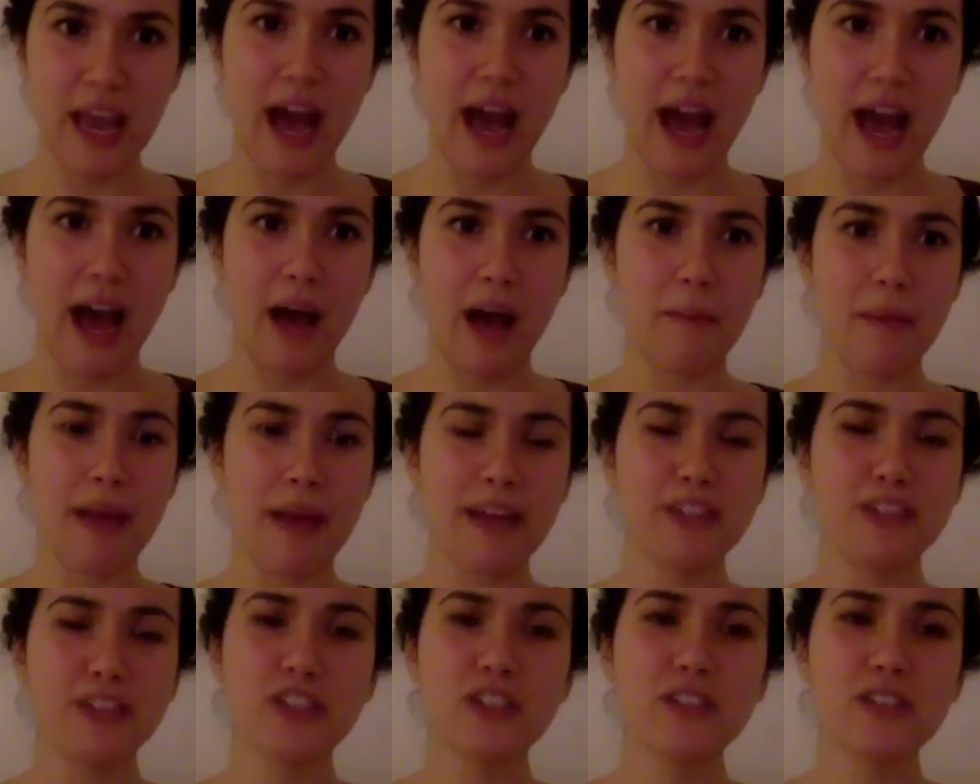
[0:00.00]

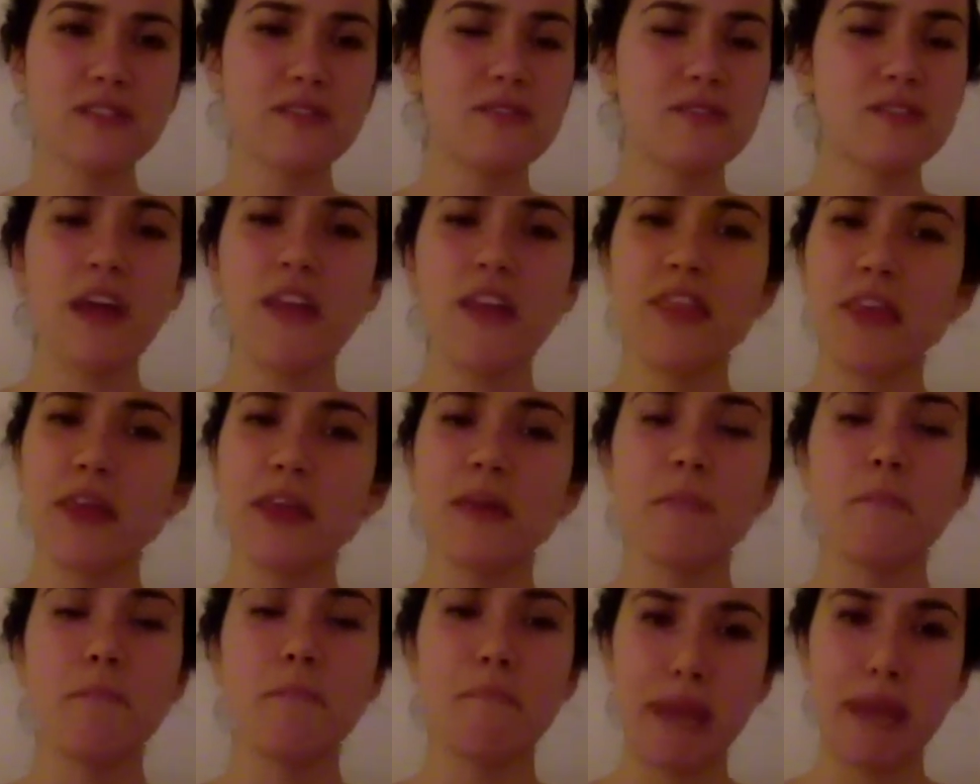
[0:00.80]
and just
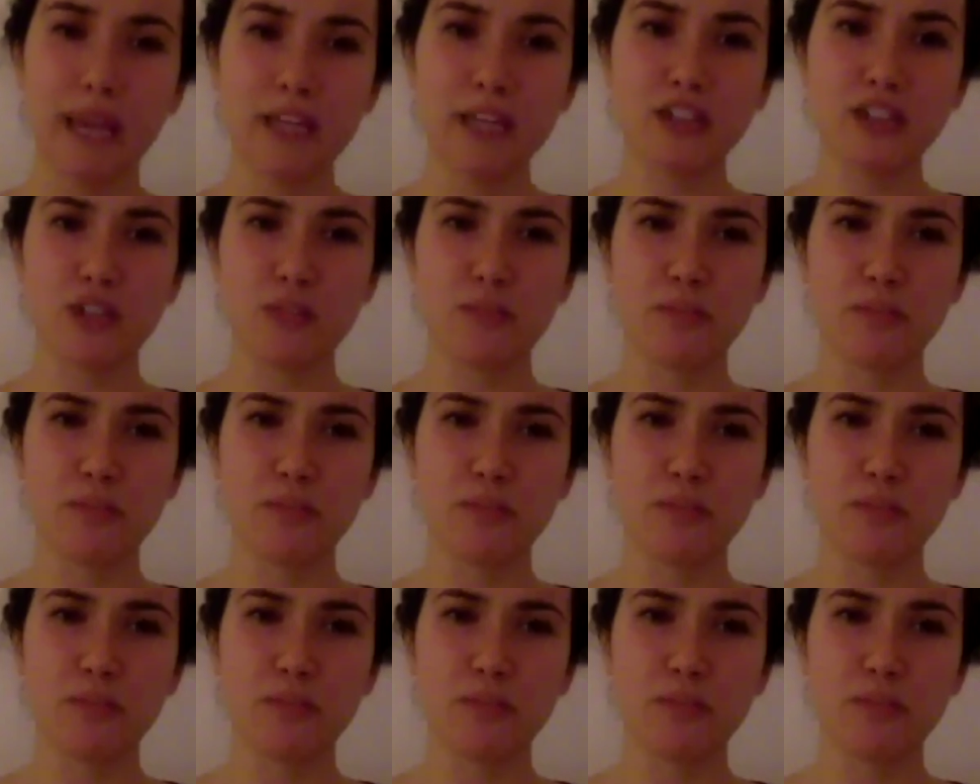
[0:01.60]
nothing major,